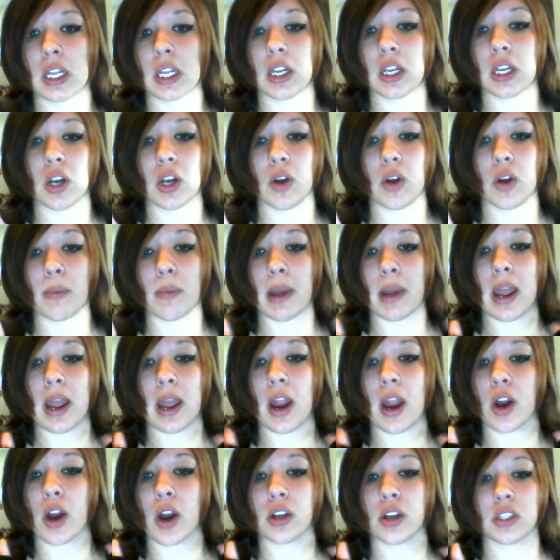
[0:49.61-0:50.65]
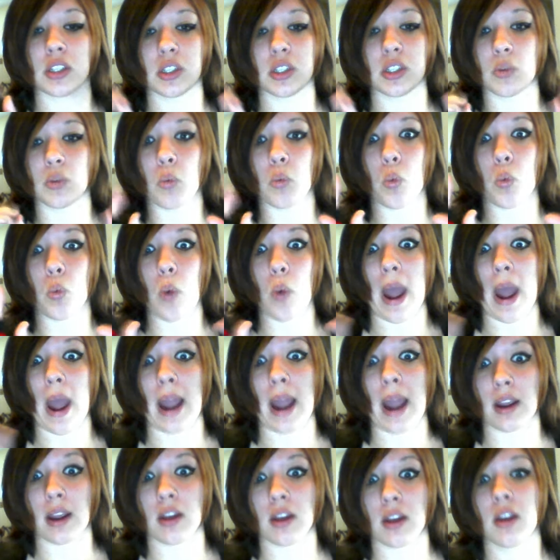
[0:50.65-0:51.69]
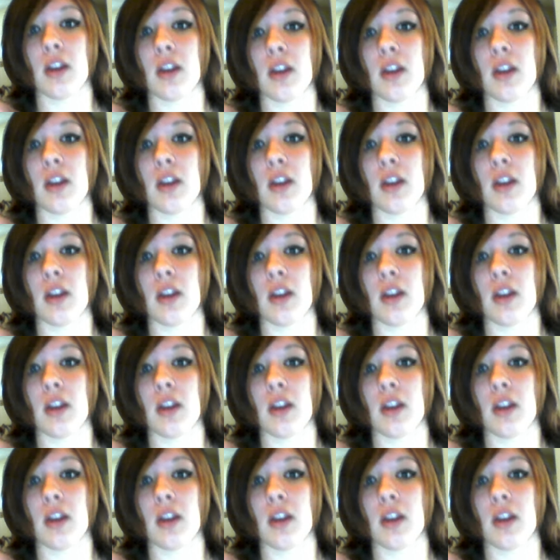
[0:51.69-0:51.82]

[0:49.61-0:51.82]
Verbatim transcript: You know, my hair is just whack.